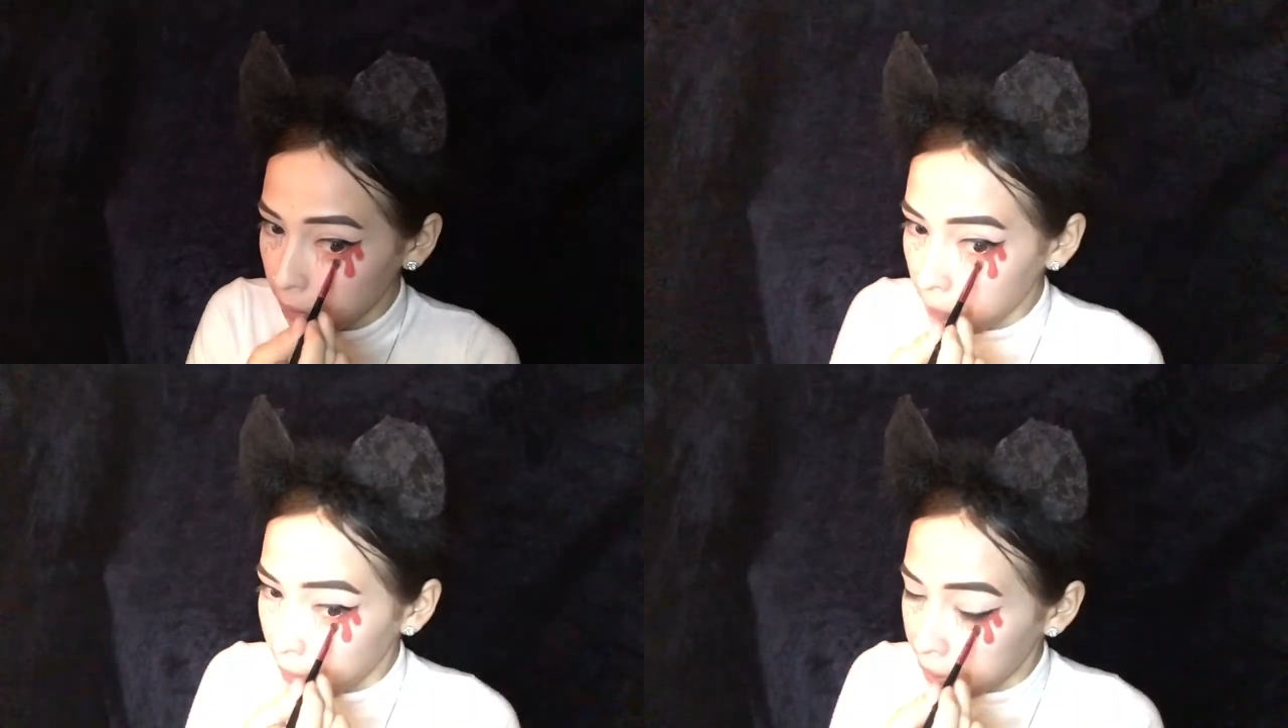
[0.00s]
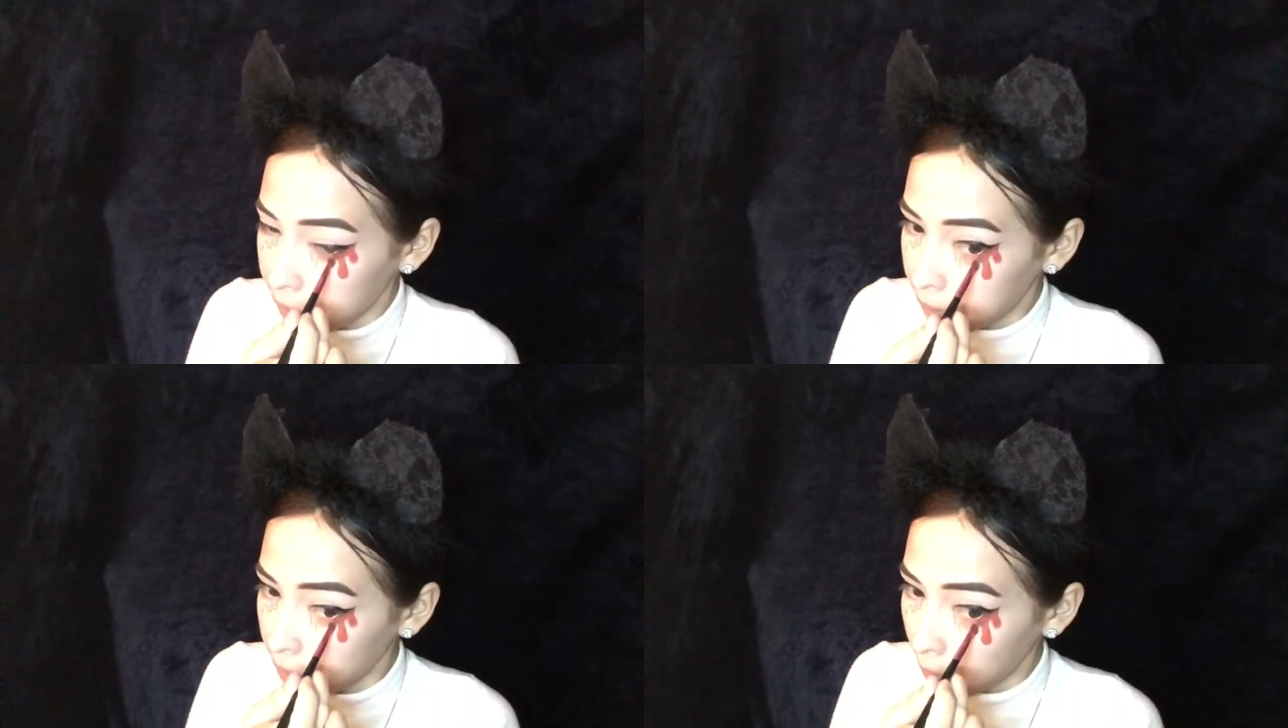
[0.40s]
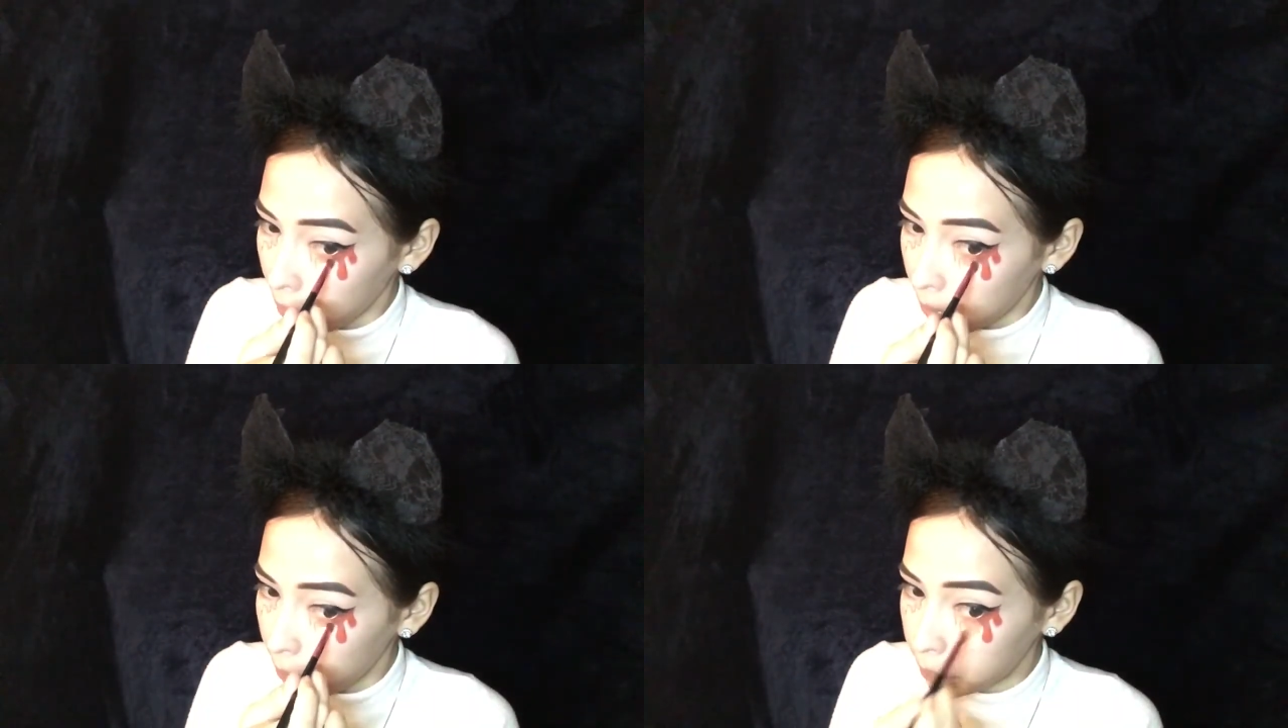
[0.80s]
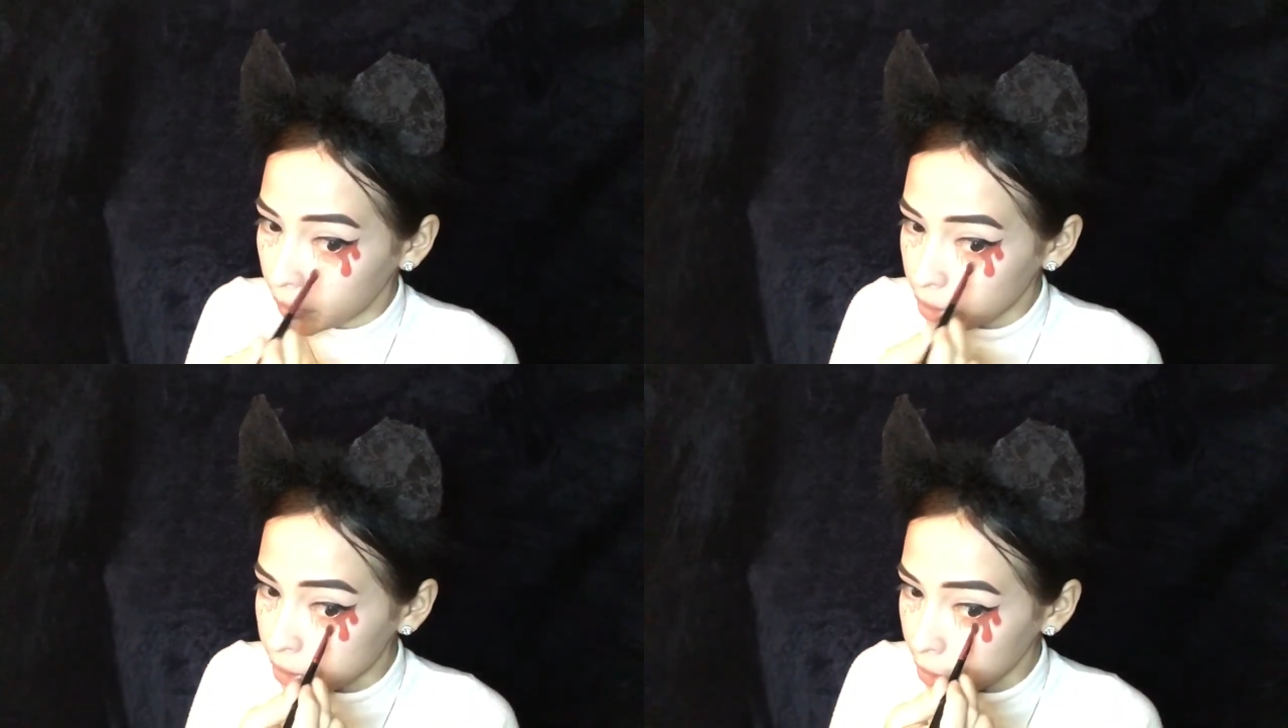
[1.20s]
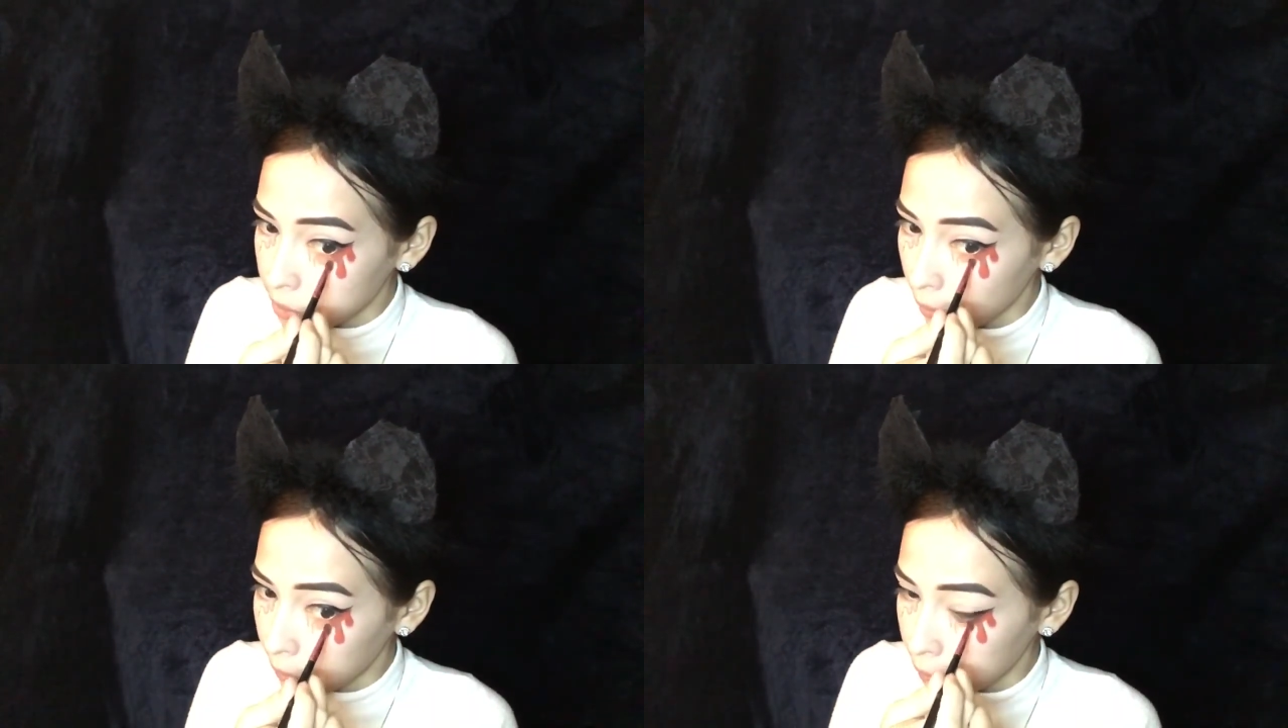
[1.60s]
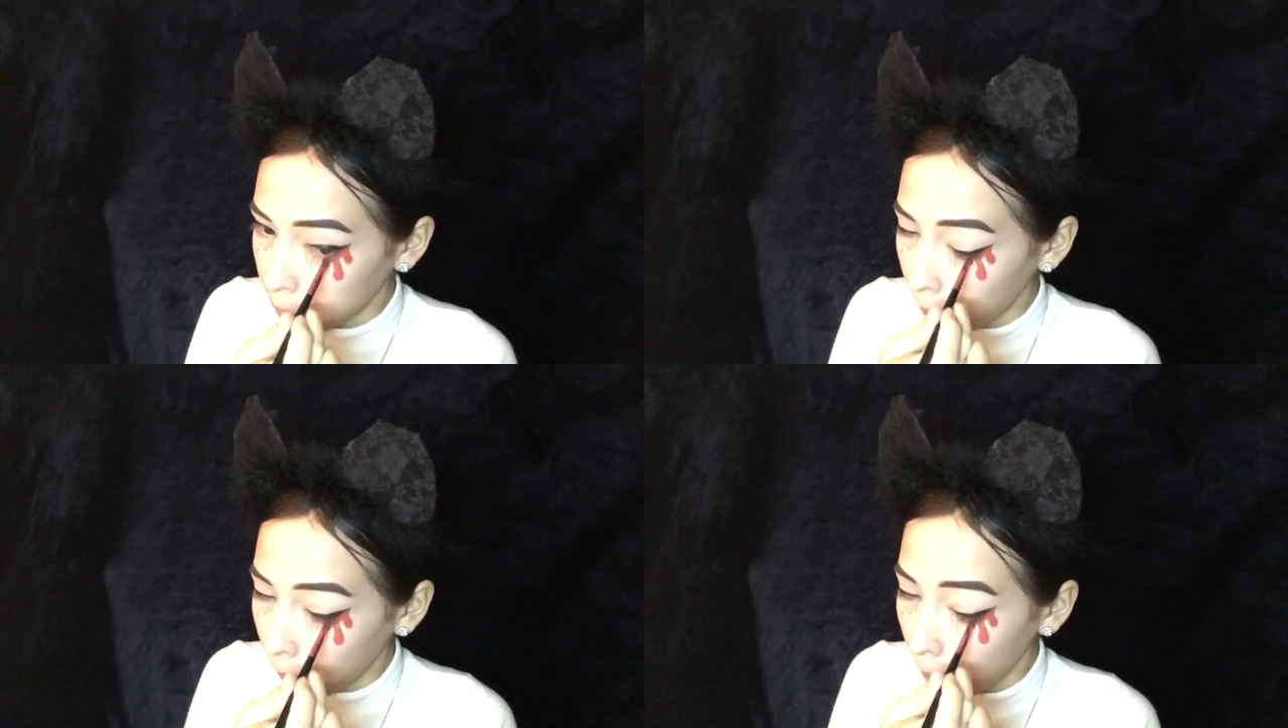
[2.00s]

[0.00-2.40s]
no matter the brush, I try to